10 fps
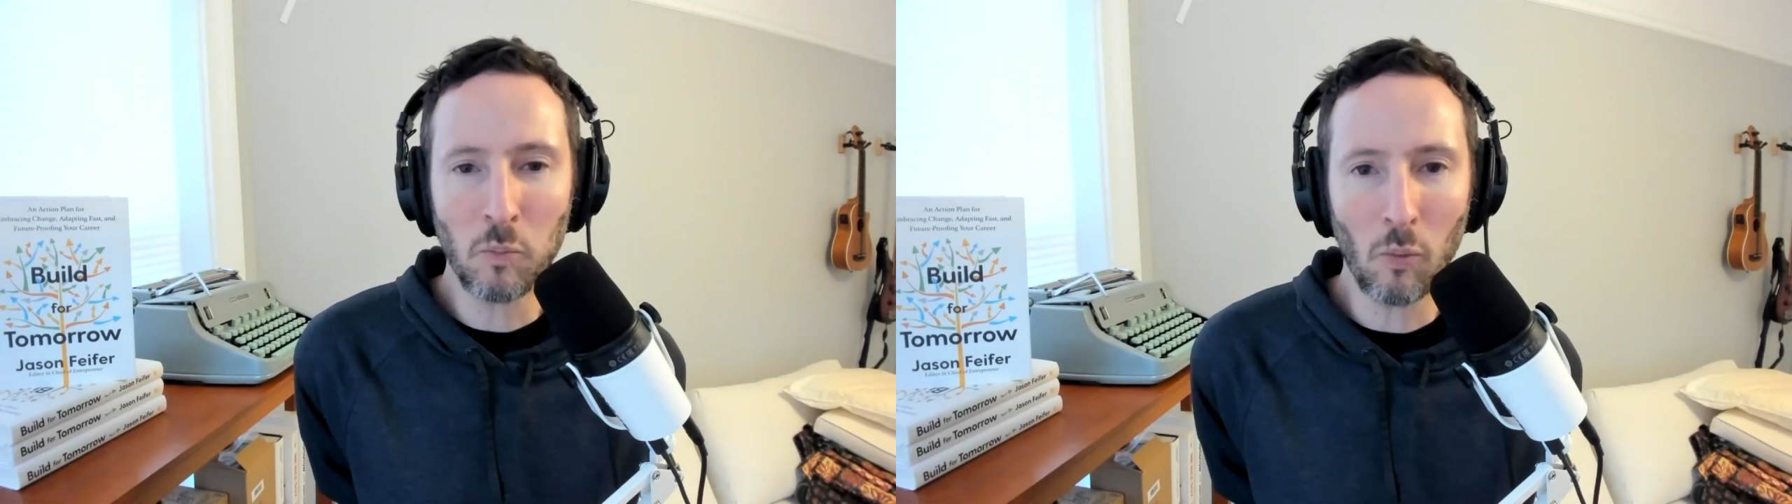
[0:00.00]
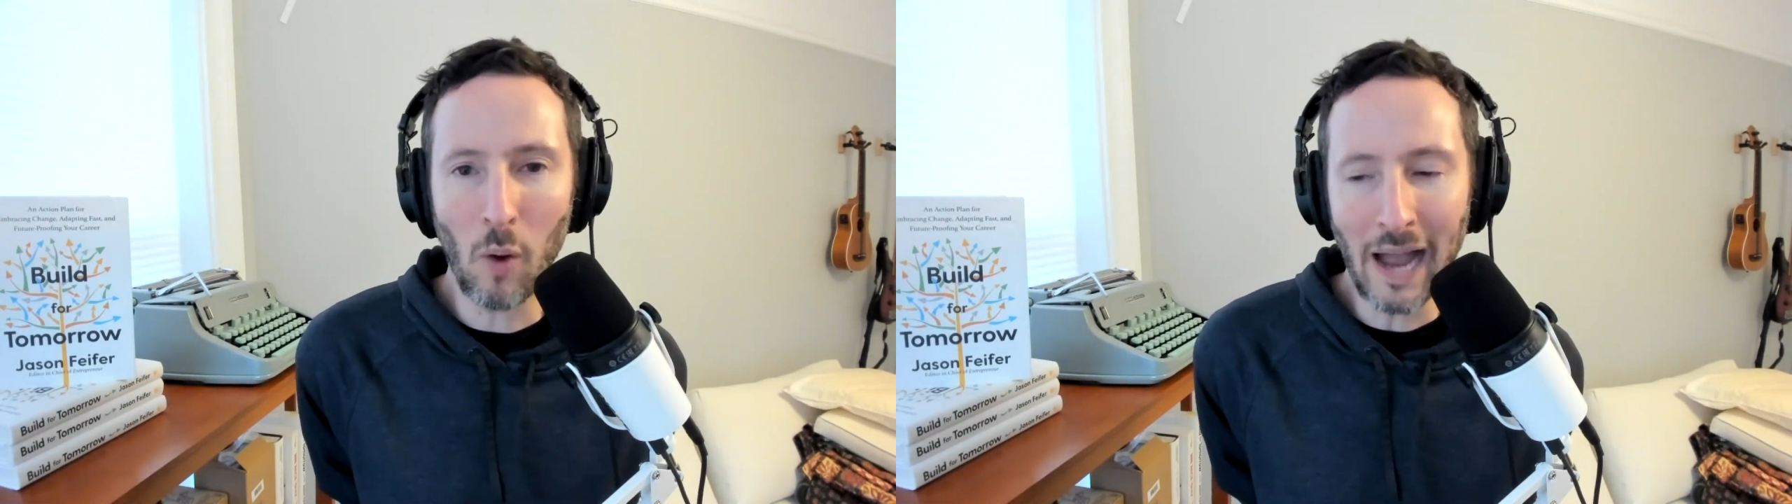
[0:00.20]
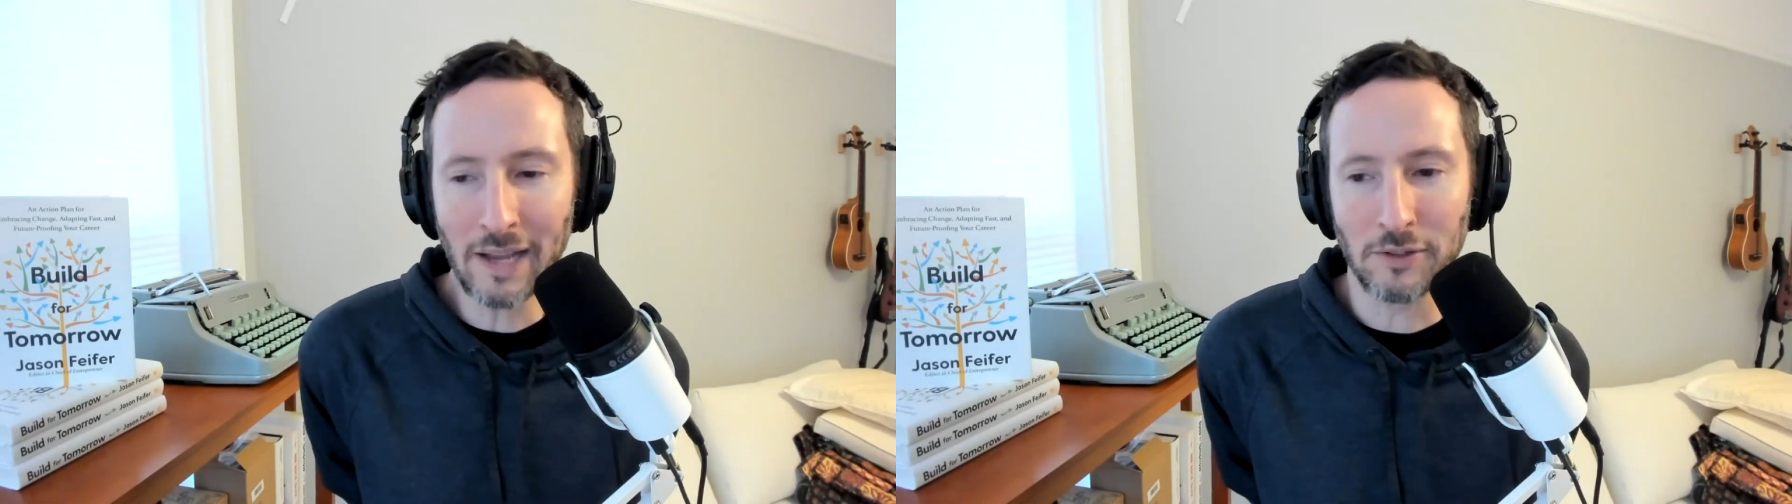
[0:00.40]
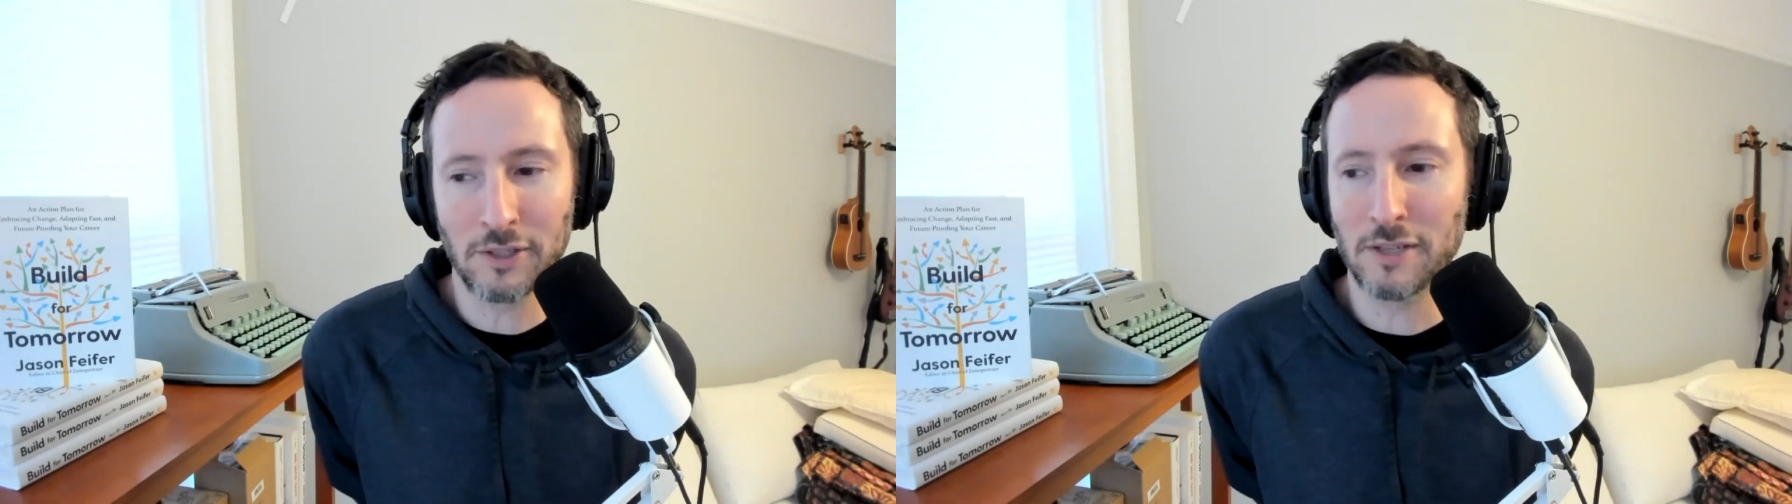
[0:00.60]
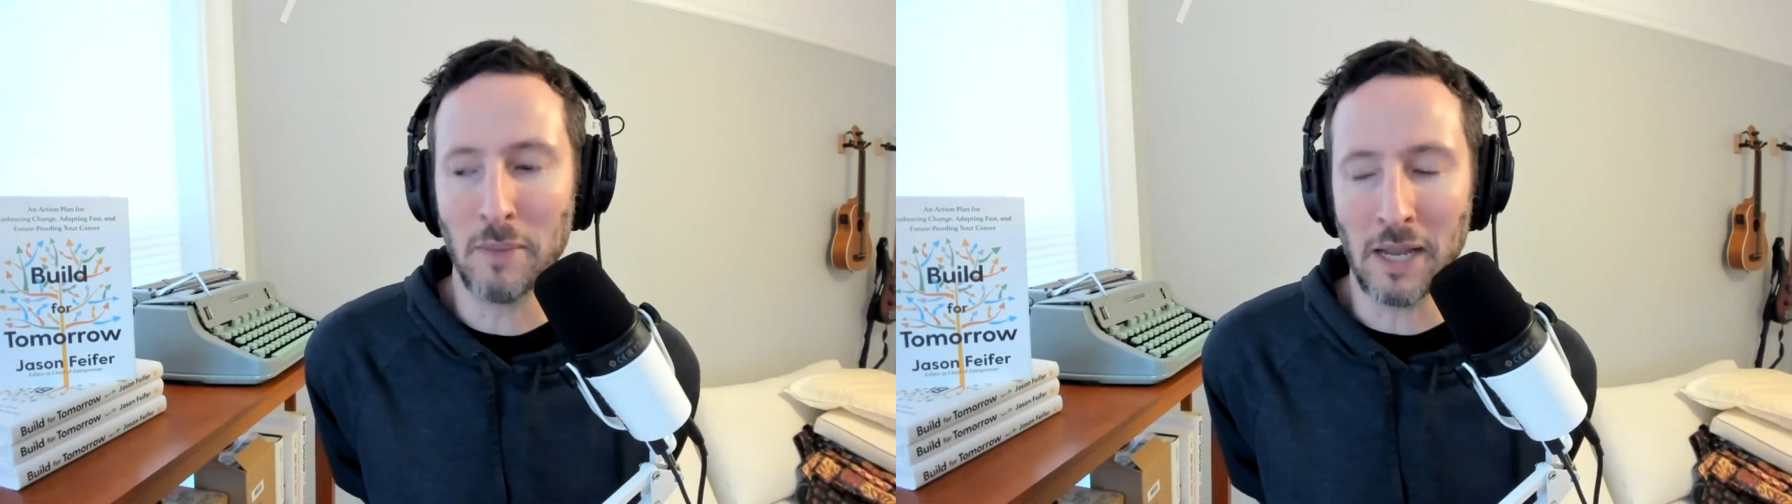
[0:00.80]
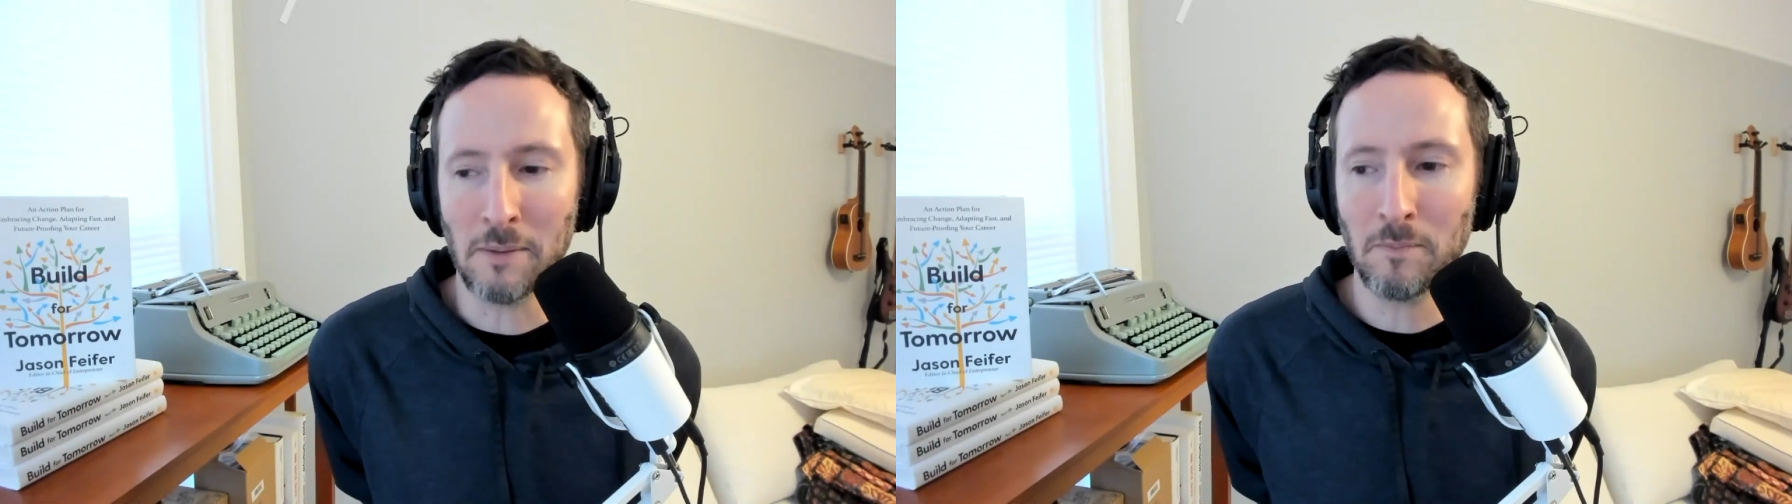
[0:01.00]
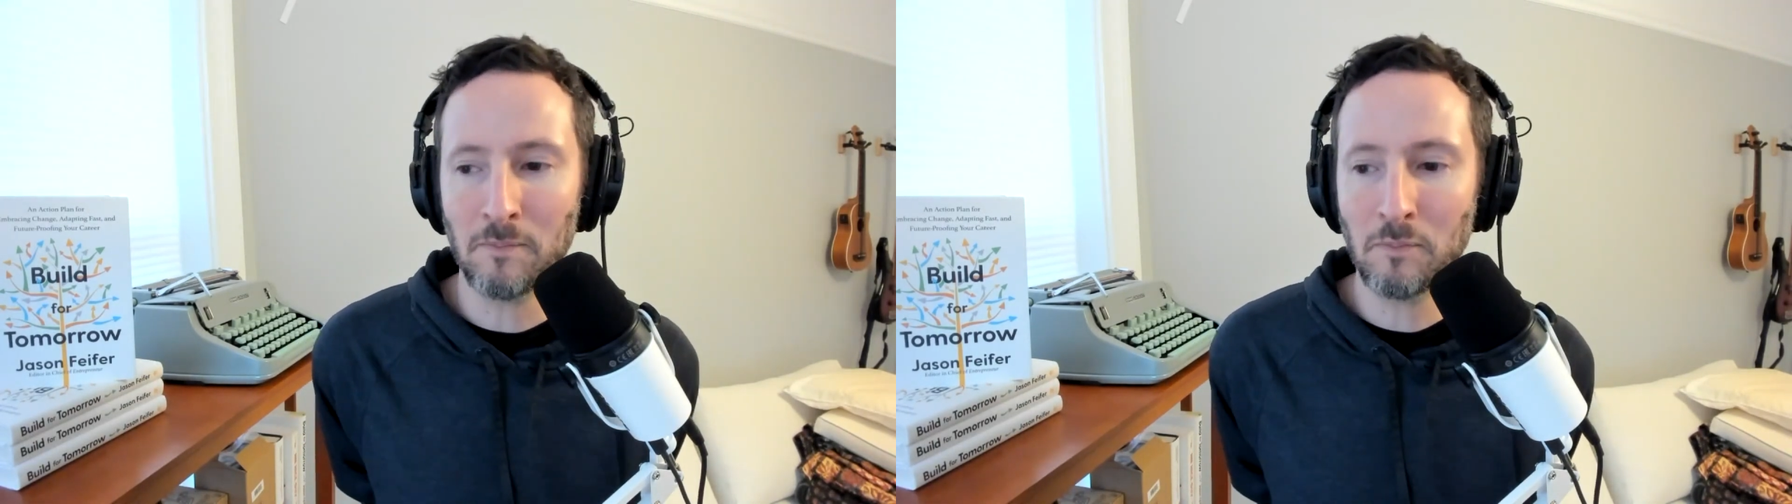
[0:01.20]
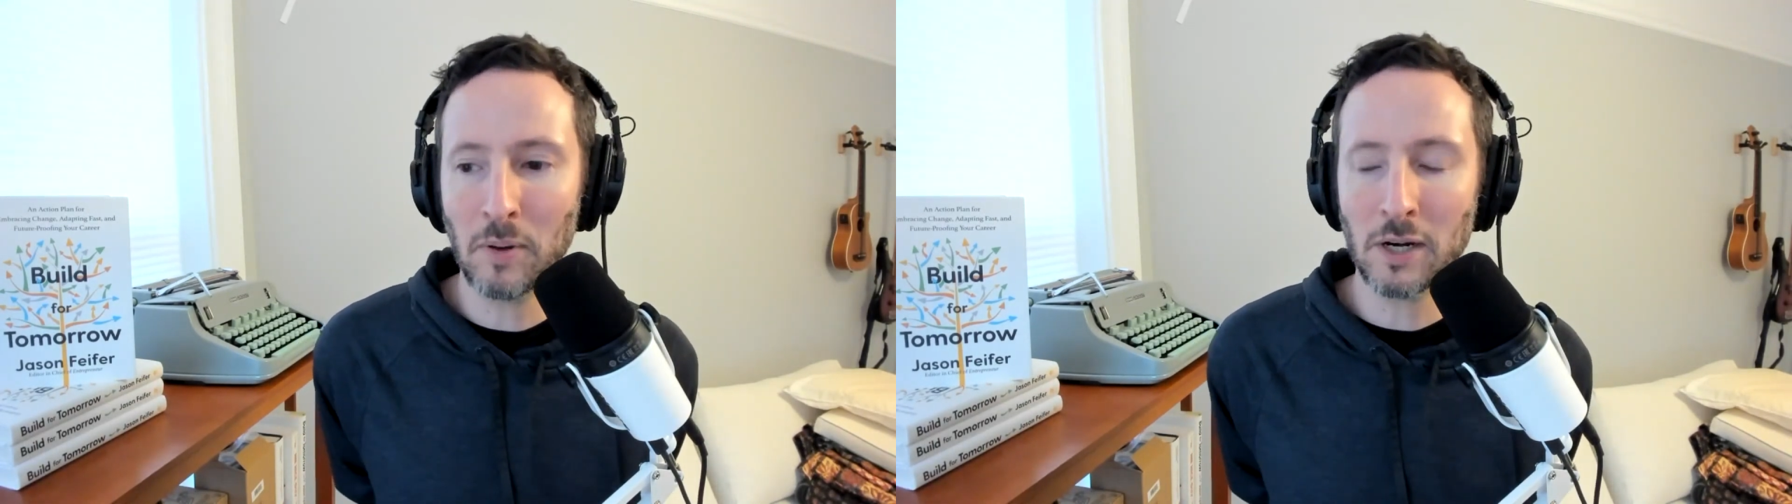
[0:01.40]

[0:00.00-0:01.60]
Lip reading: wild to me. But it